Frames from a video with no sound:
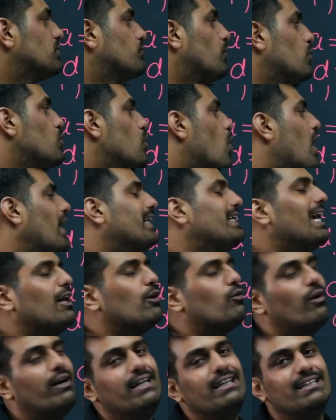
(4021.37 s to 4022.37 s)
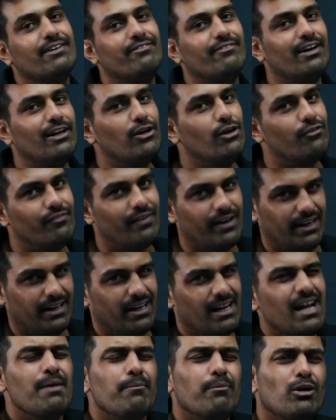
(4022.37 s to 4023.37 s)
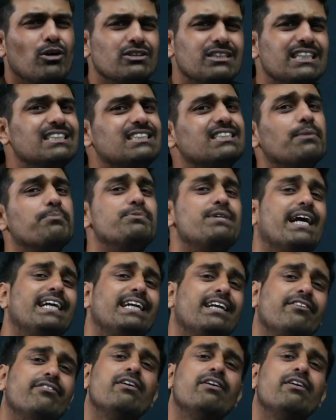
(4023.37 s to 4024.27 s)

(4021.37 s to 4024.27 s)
not calculating the value of N. Because in subjective